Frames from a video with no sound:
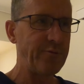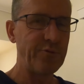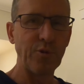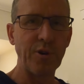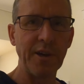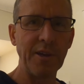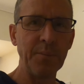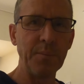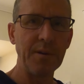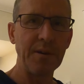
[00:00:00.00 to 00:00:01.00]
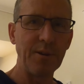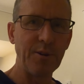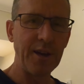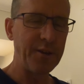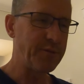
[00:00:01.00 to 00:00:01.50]
4 AM
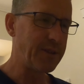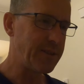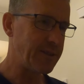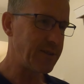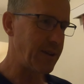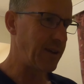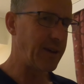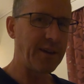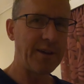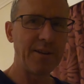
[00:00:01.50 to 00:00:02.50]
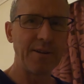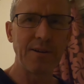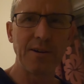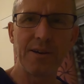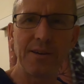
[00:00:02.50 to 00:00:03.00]
here in Athens,
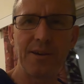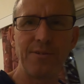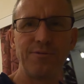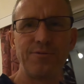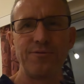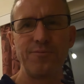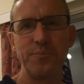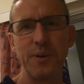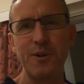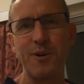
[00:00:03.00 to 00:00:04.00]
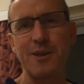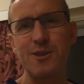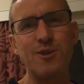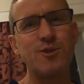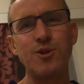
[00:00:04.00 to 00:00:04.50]
and I have been
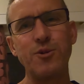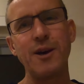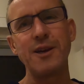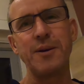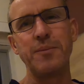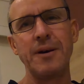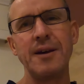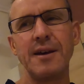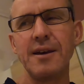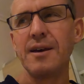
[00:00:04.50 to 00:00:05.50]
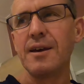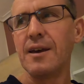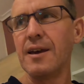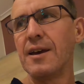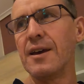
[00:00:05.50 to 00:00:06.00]
awake since 2 AM,
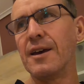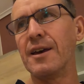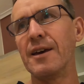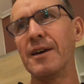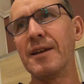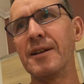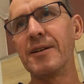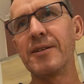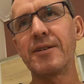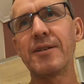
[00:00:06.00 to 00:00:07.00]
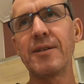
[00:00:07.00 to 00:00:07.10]
and